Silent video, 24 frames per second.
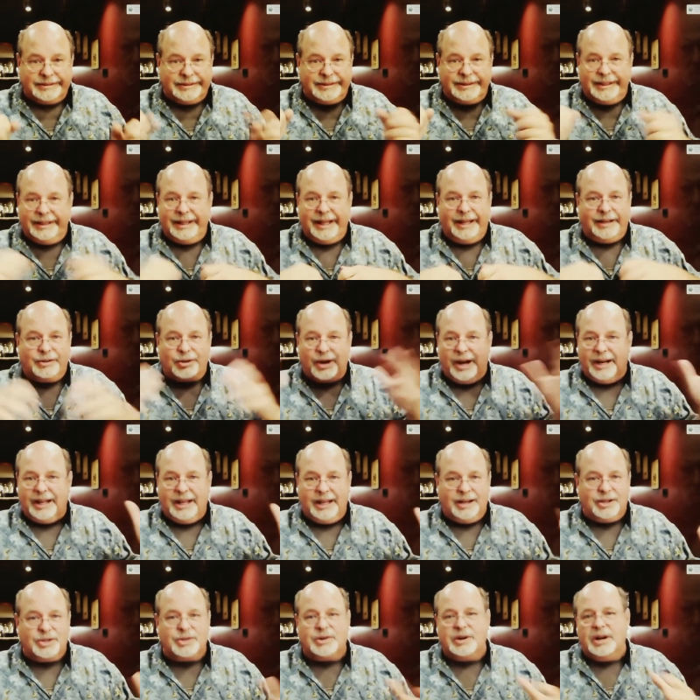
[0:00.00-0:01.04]
they try to
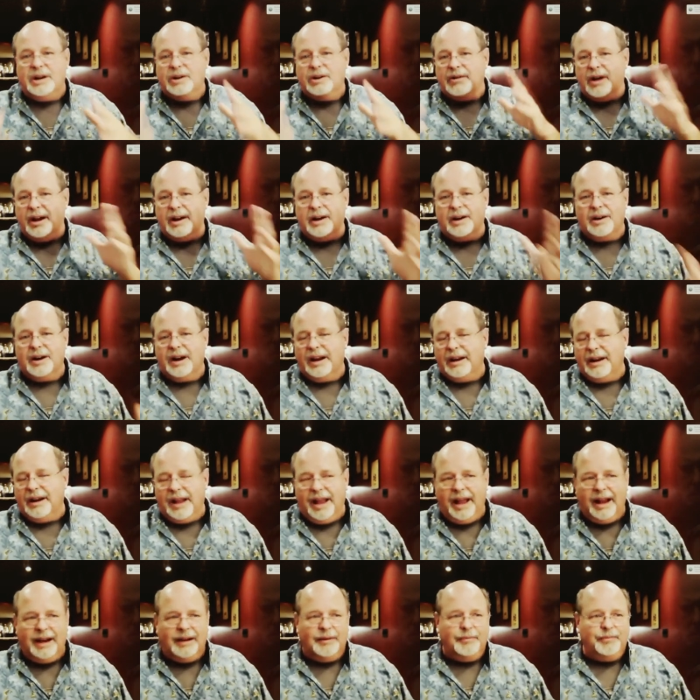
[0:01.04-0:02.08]
get a screenwriter, and
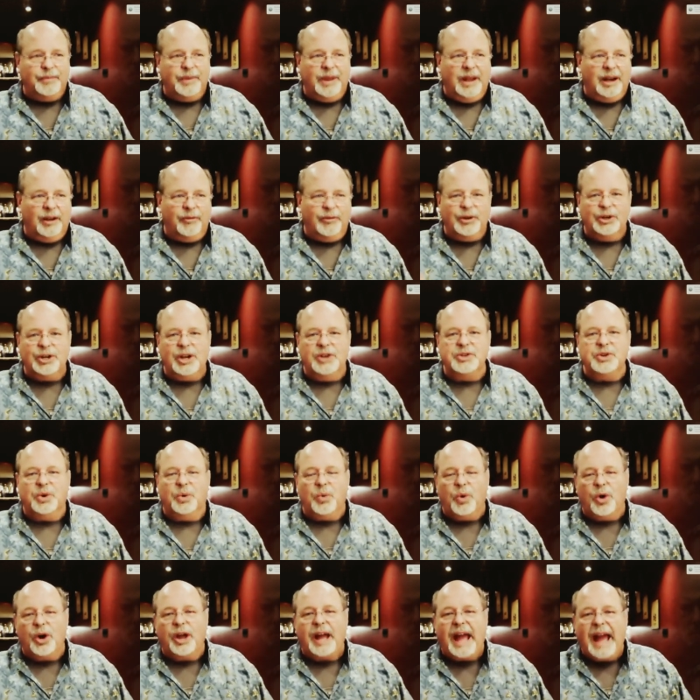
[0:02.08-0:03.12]
and and if it doesn't
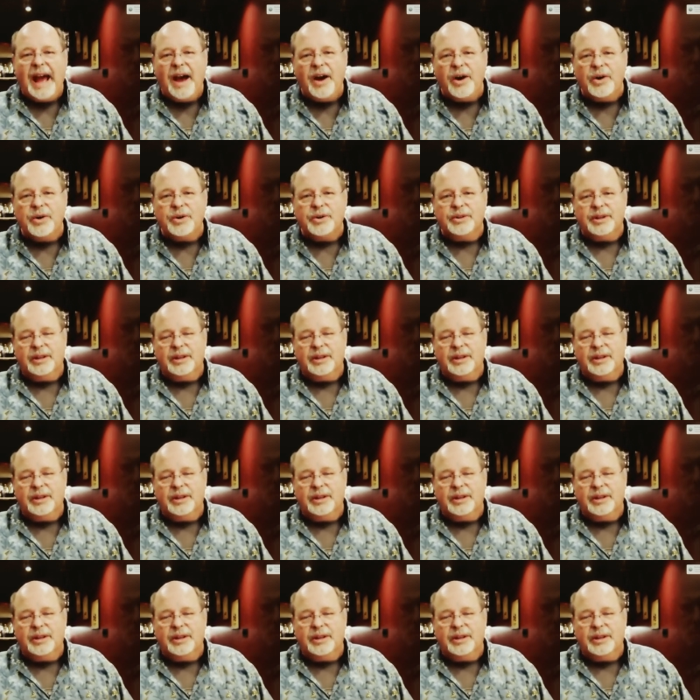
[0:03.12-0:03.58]
work out,